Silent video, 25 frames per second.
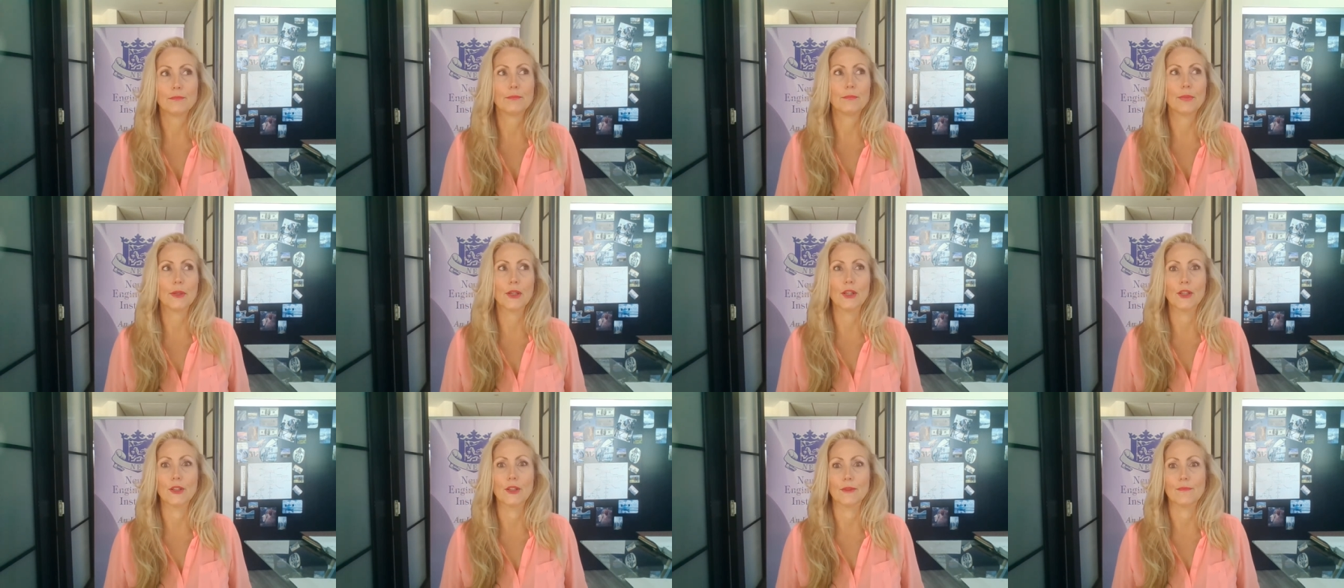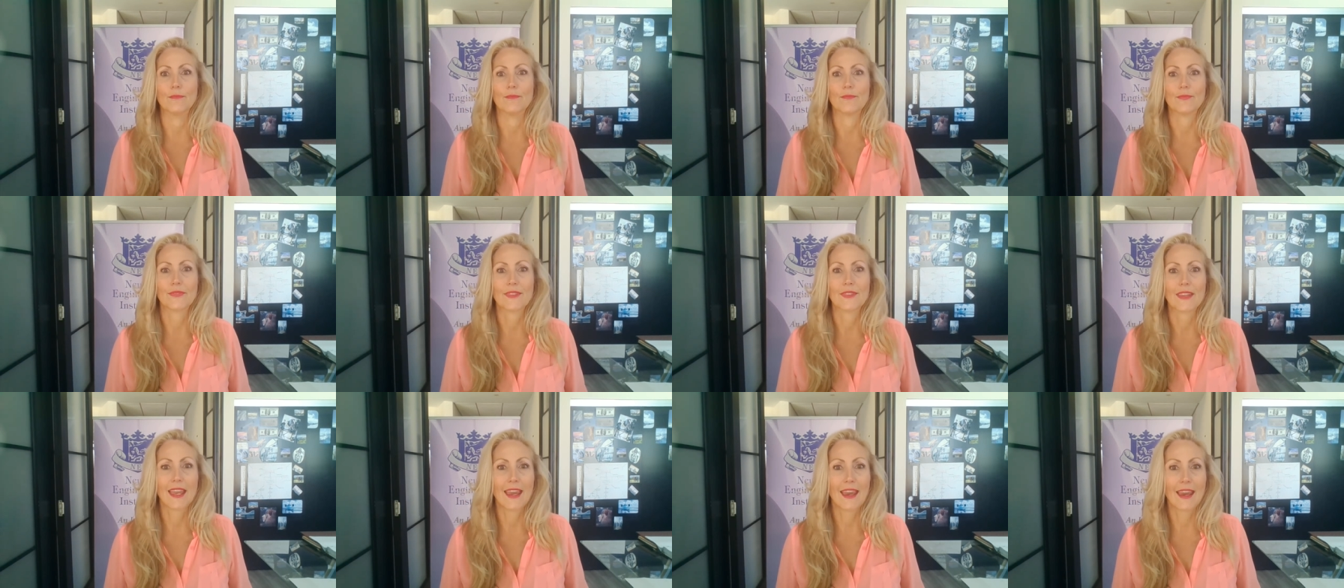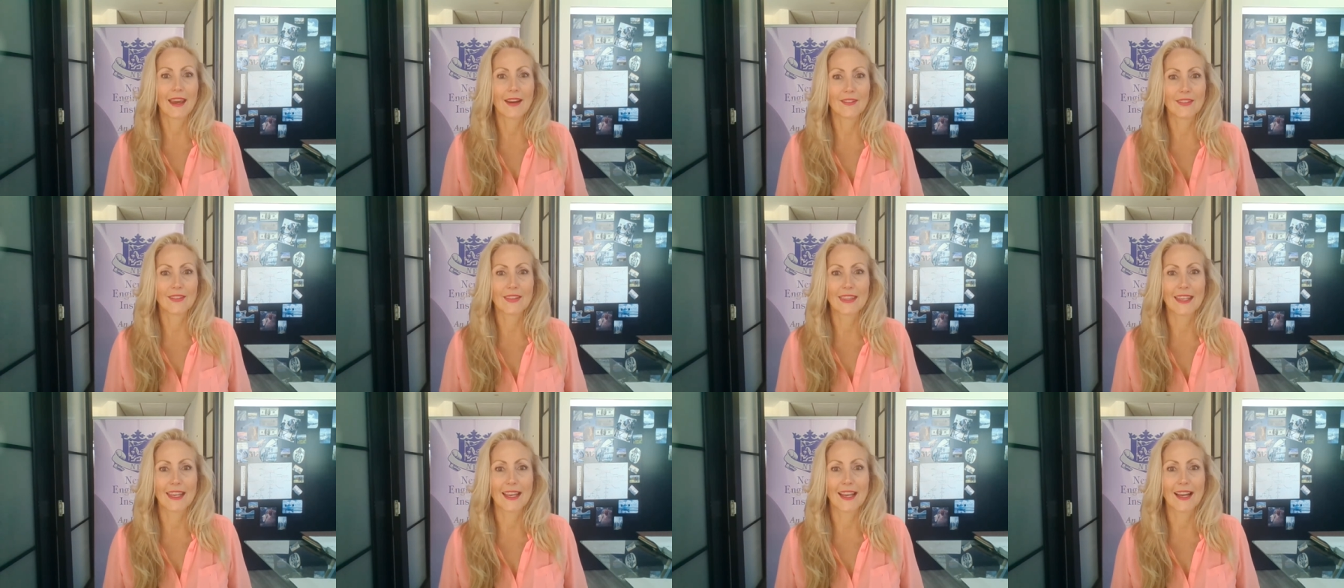boom,
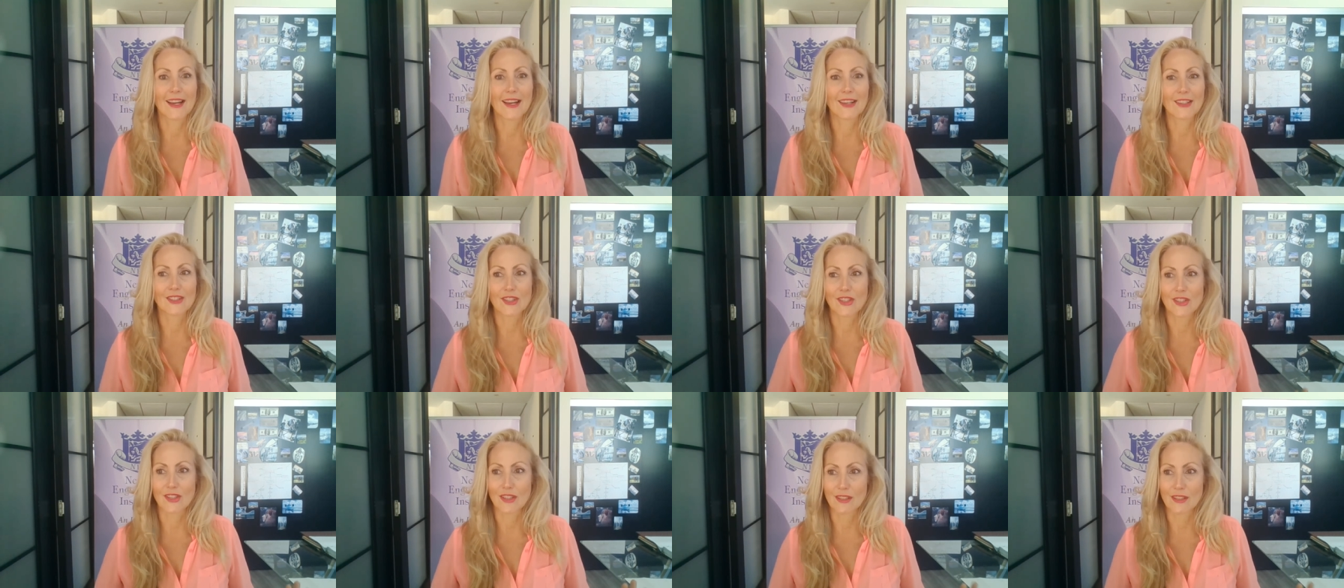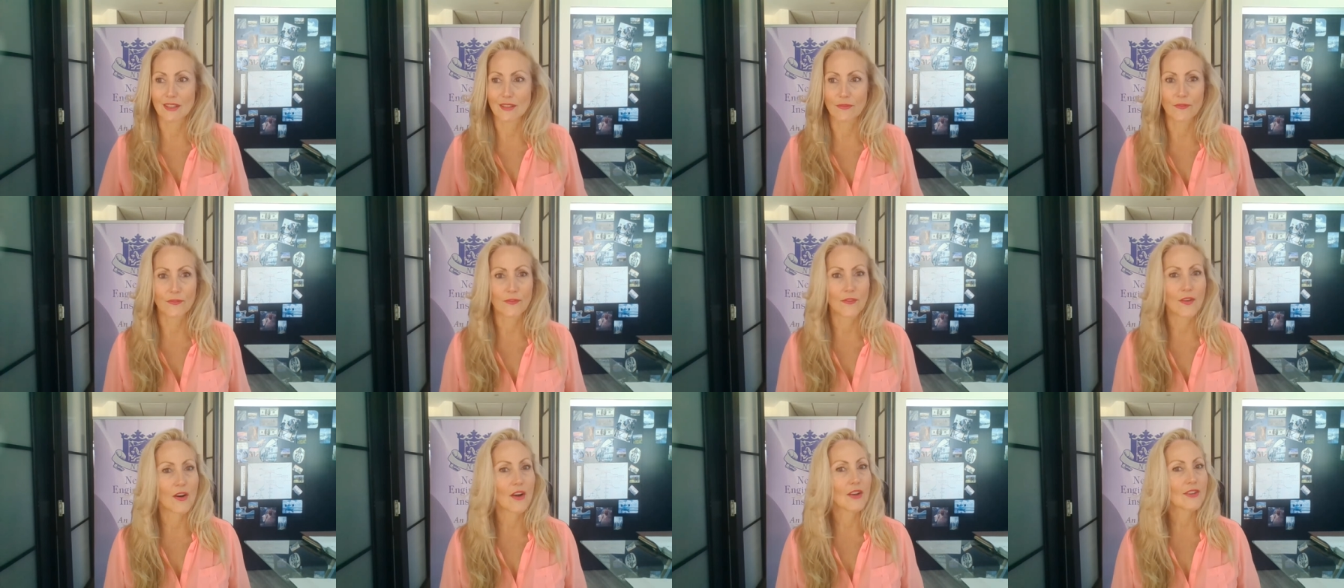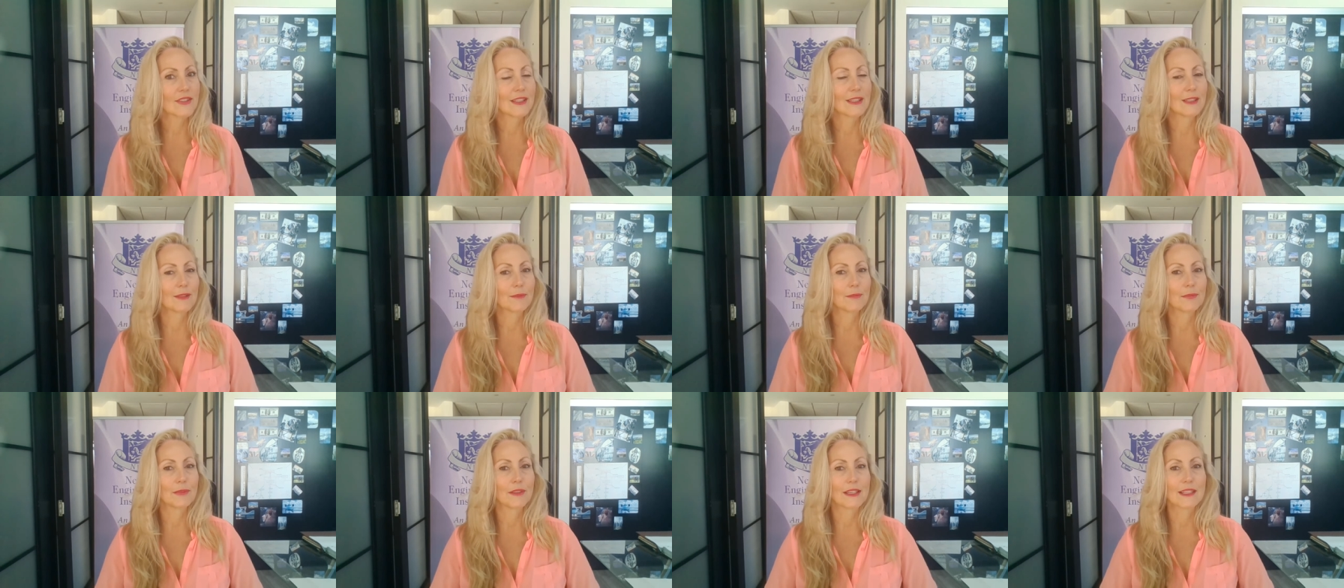everything else just falls
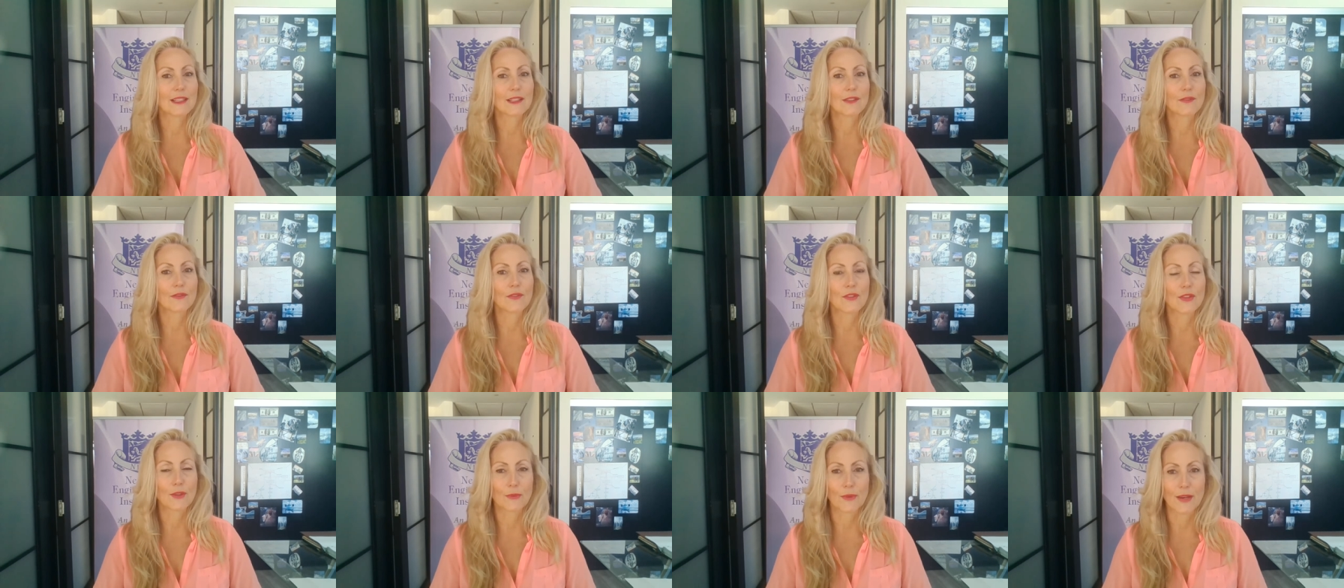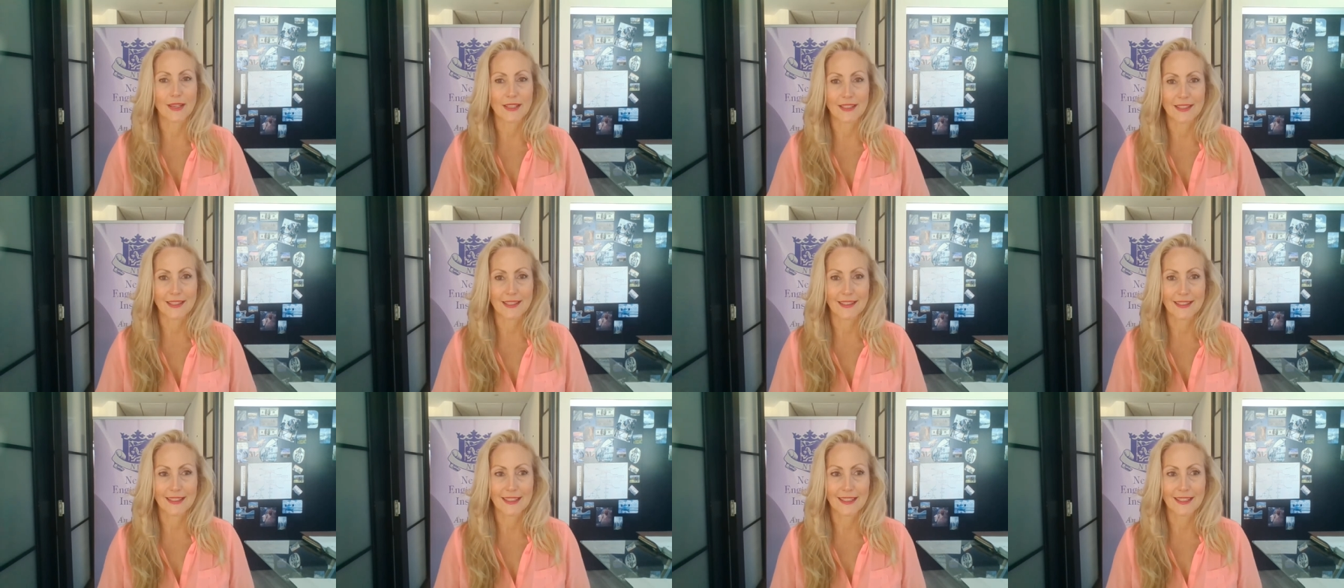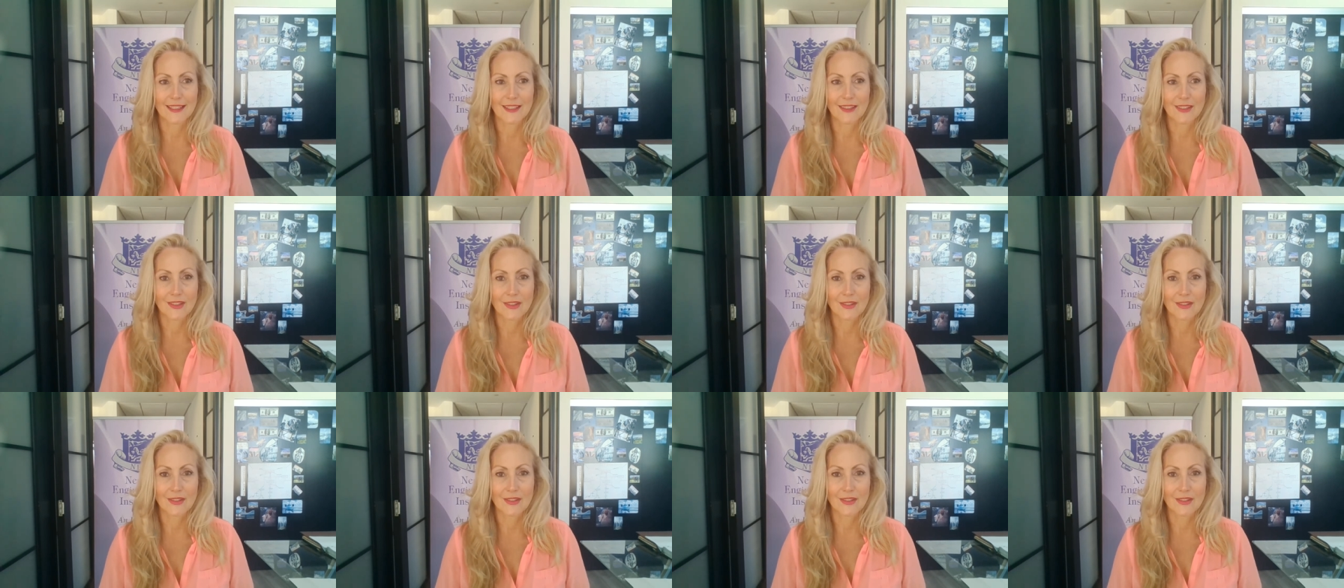into place for the rest of the year.